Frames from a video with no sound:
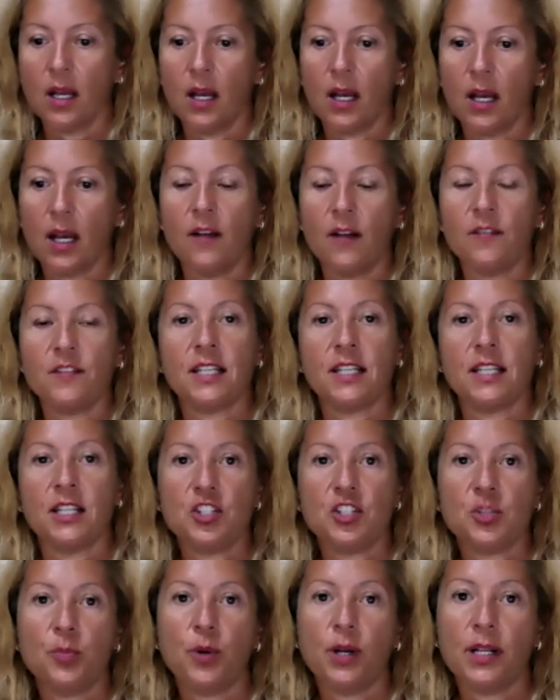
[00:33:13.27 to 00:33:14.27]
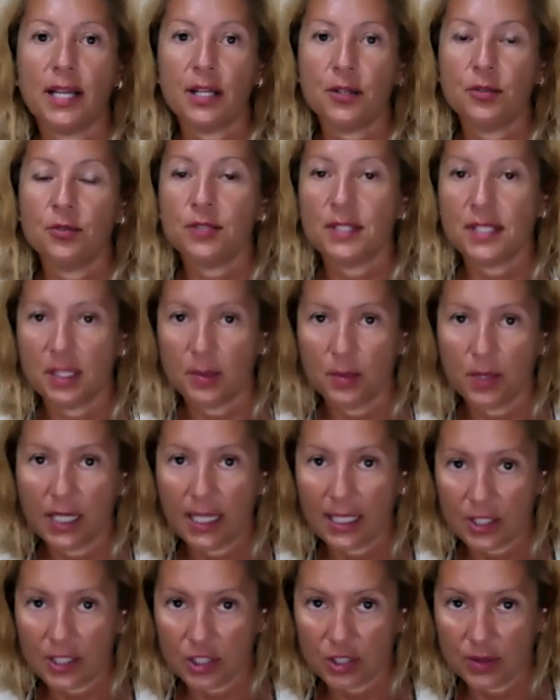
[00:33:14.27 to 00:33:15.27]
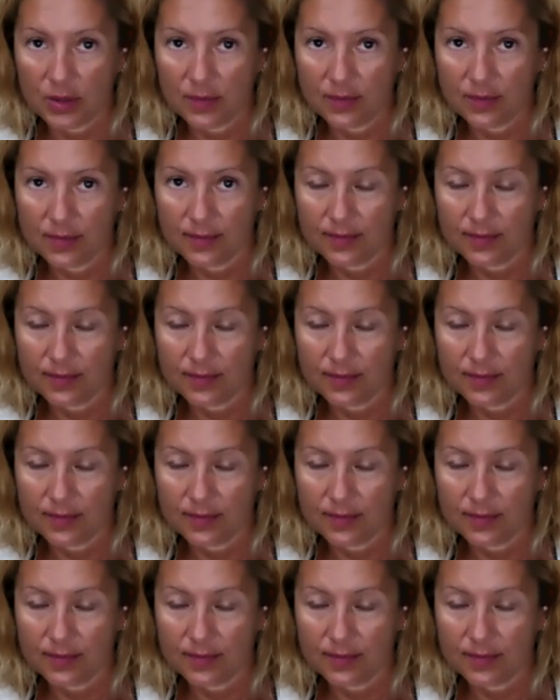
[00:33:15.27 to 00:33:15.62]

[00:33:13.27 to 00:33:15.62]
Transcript: after each bilateral stimulation.